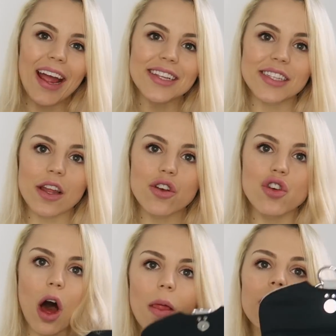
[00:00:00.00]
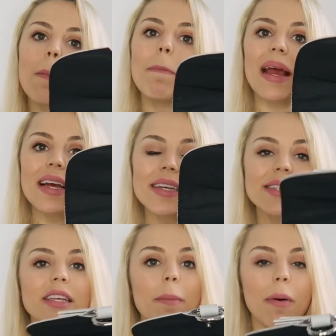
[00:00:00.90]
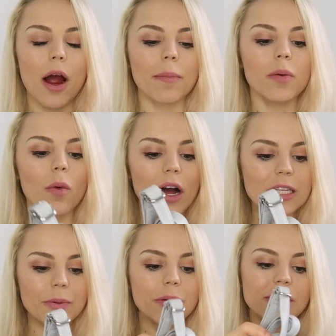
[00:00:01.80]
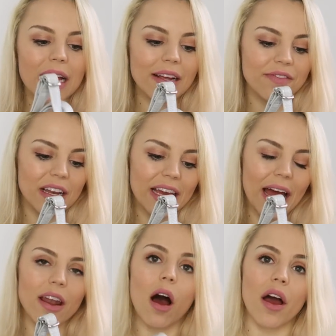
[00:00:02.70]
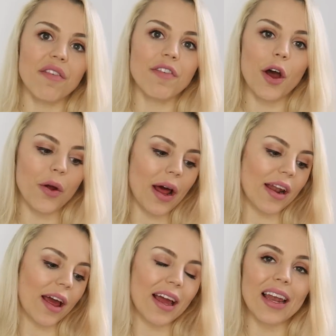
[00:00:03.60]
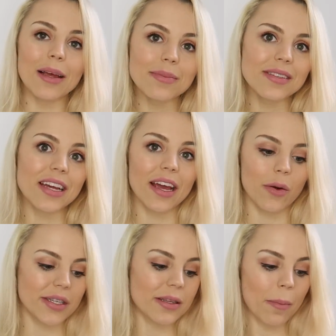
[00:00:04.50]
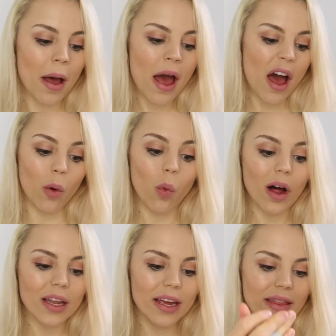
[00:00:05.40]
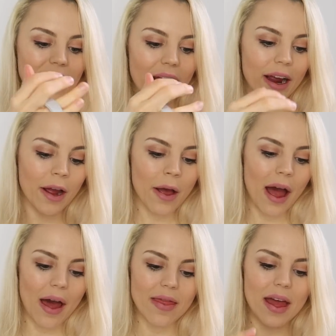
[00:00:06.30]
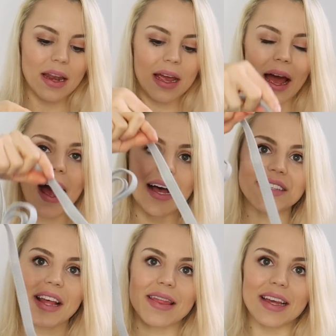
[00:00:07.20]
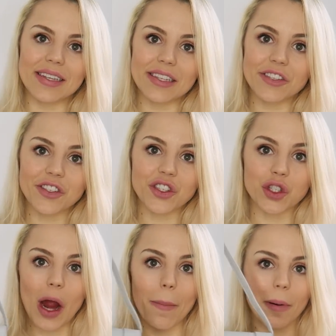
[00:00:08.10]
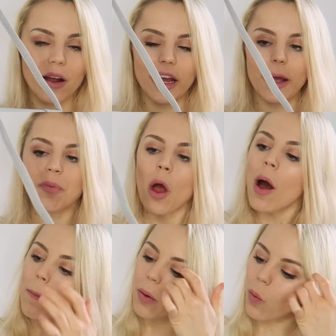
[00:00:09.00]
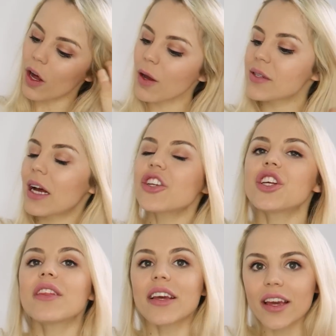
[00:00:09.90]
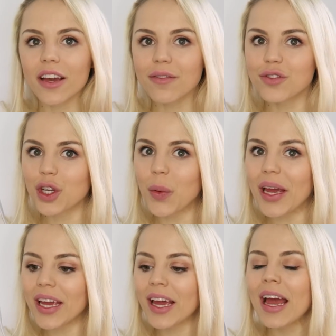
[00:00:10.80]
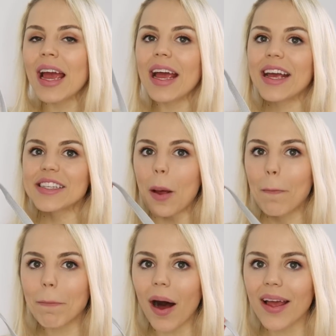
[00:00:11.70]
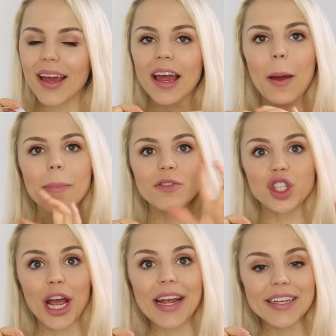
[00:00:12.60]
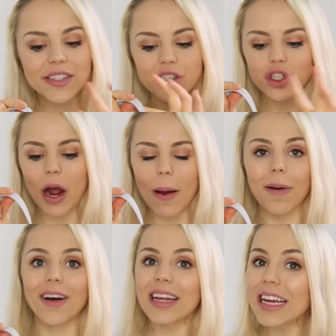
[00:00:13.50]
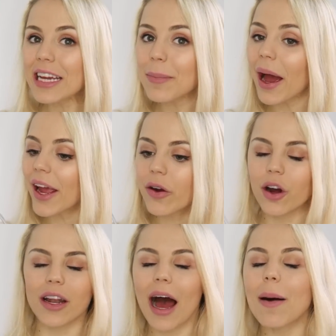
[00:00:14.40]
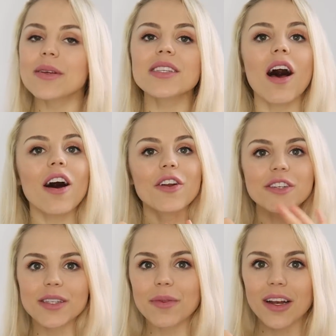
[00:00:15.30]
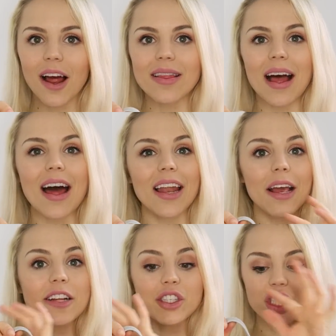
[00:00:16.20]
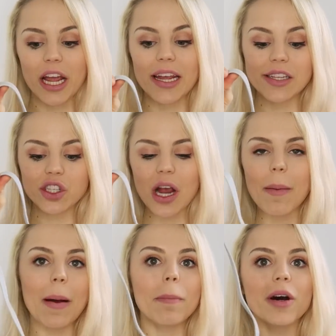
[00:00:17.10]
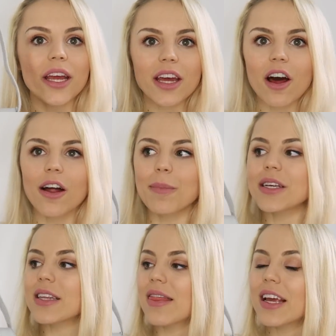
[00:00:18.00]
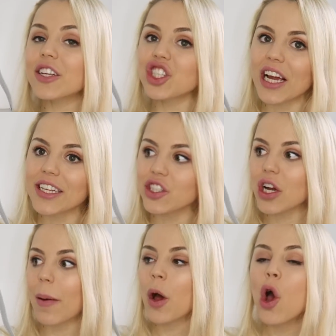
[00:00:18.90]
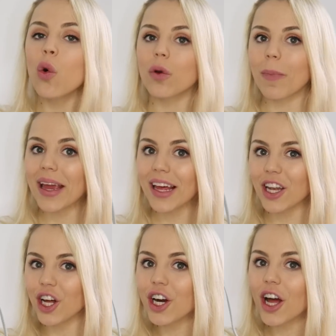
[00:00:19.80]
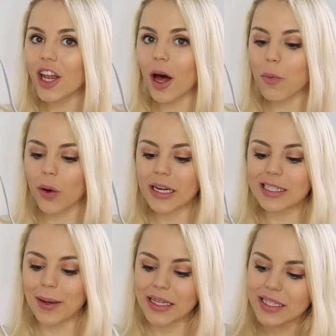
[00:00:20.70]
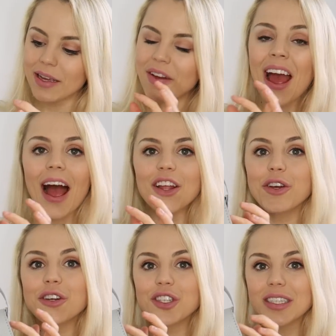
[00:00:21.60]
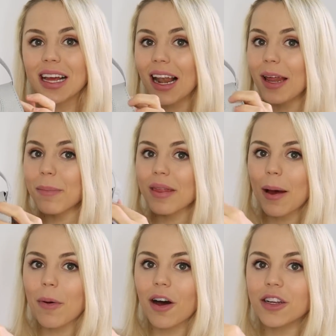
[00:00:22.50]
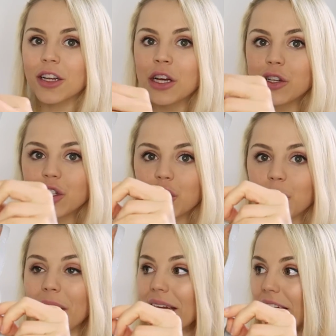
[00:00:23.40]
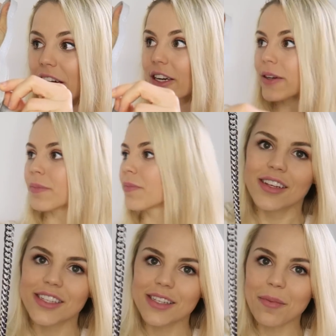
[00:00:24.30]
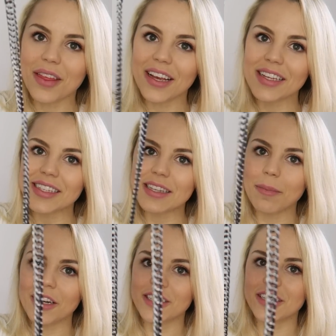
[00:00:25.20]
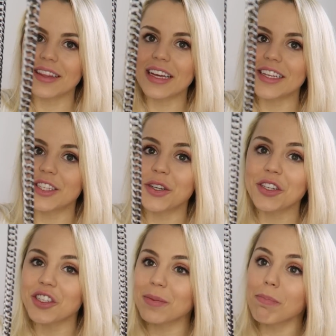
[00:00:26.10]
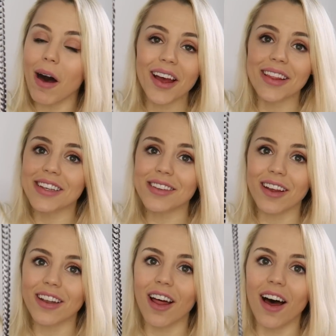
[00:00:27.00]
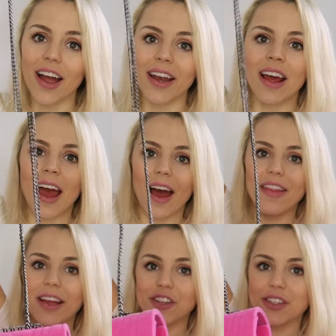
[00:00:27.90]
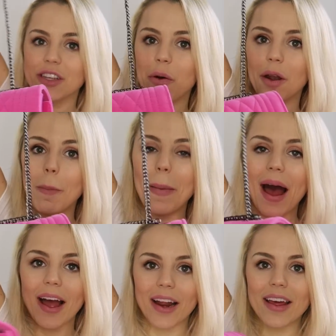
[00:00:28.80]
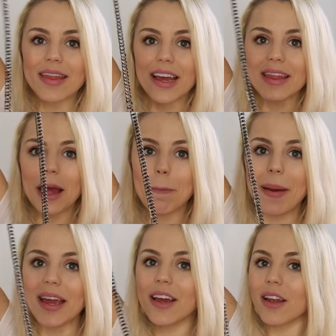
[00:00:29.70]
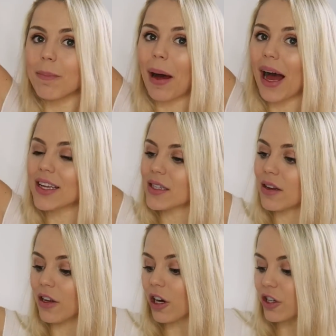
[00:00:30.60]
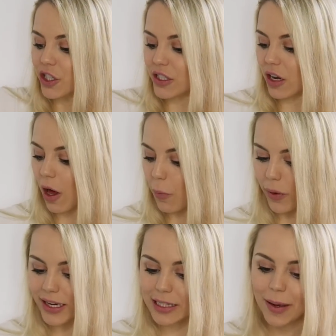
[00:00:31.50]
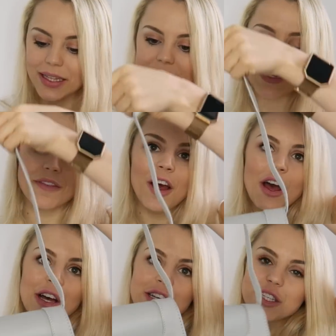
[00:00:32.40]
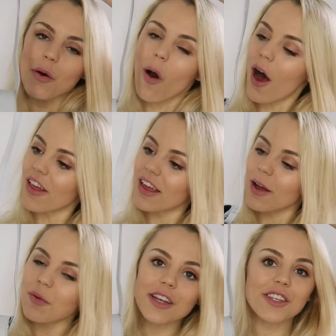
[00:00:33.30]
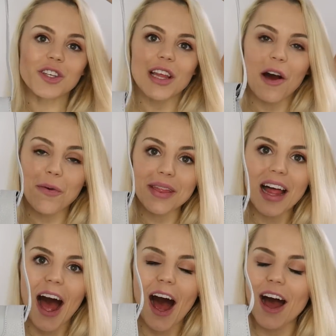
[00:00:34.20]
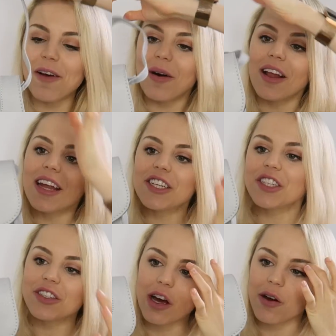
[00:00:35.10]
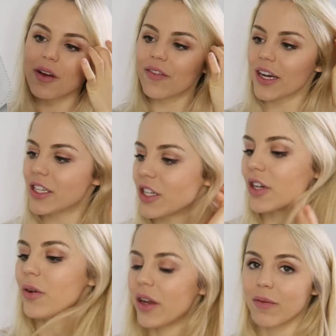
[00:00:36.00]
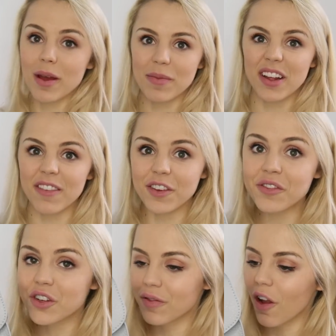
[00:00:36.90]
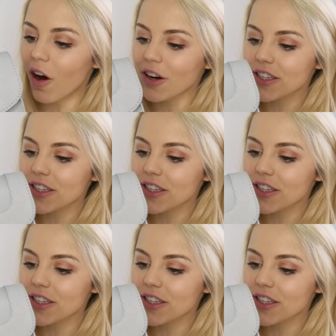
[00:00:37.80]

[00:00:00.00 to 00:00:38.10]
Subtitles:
It's not the biggest compartment wise, but it will definitely get an iPhone and like a lipstick or a wallet in there. And then it has this strap on it. But what I was actually thinking of doing is buying a chain strap on eBay or on Amazon or something like that, like a chain strap, and putting it on, because I think a chain strap would make it look a lot more expensive, and you can just clip them onto here. Something similar to this, you can just buy these online and they just go on a bag, and I think they make bags look just a lot more expensive. So I think I'm going to do that with that. I'll let you know if I do maybe in a future vlog or